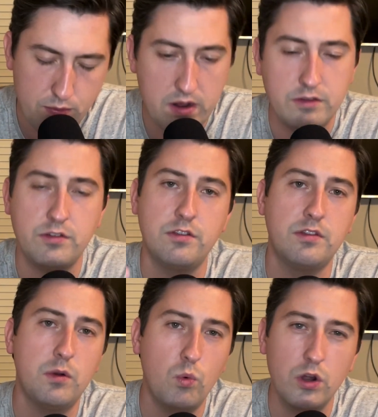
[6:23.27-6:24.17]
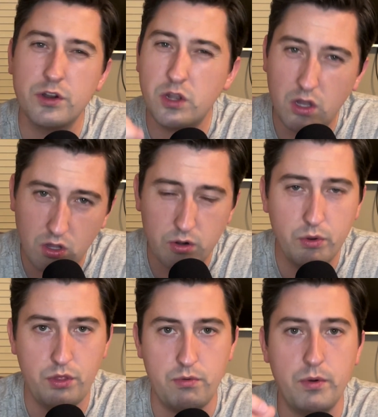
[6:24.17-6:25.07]
process that we're going to
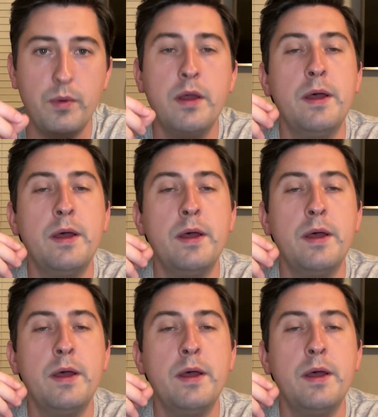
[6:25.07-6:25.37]
learn through.